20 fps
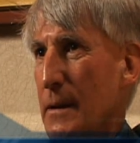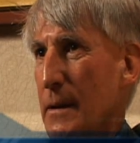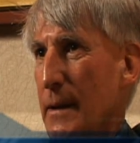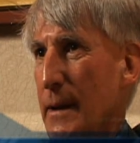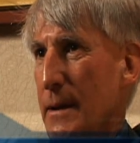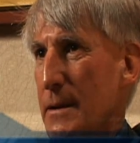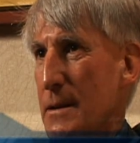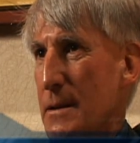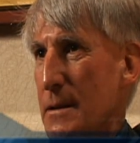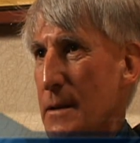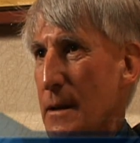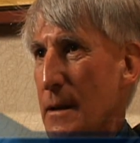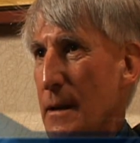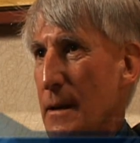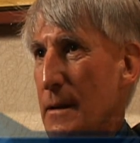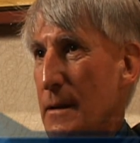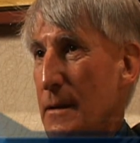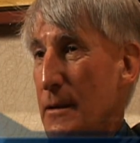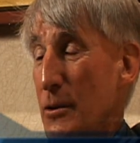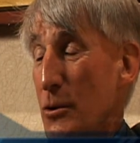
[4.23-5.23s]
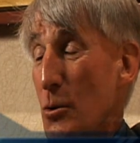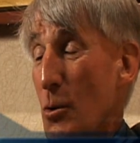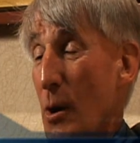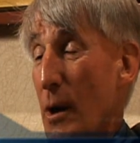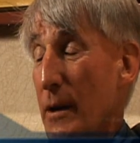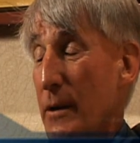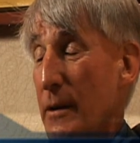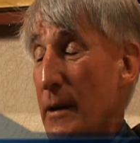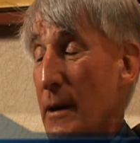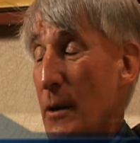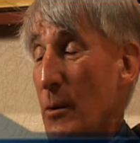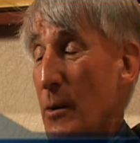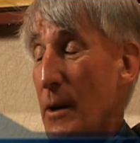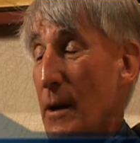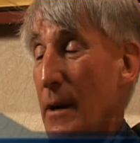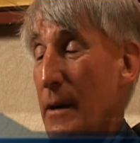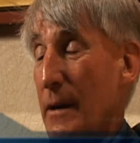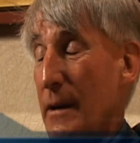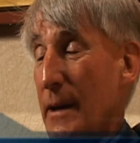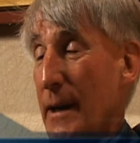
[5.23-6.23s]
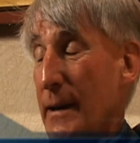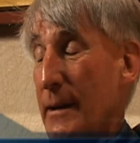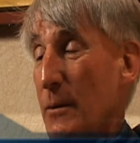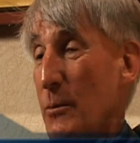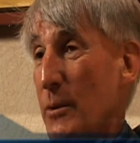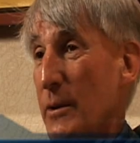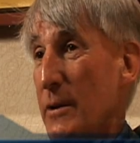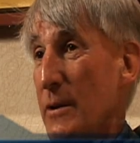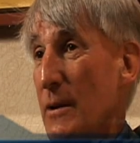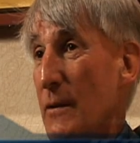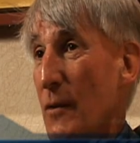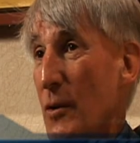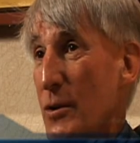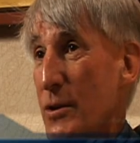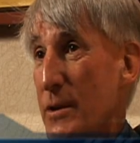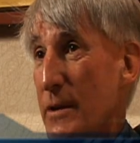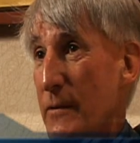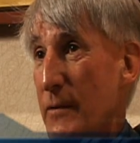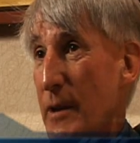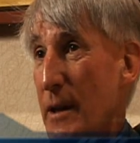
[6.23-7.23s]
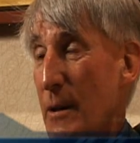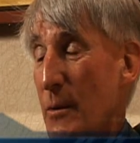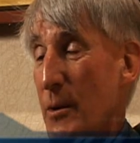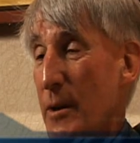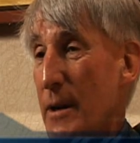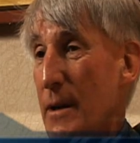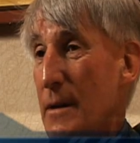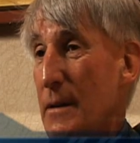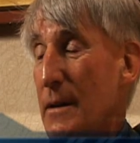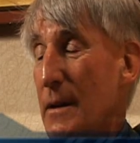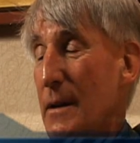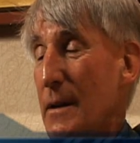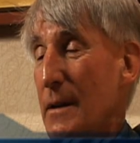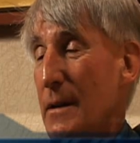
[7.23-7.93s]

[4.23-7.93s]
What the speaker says: That's in Newark, Delaware, connected with the University of Delaware,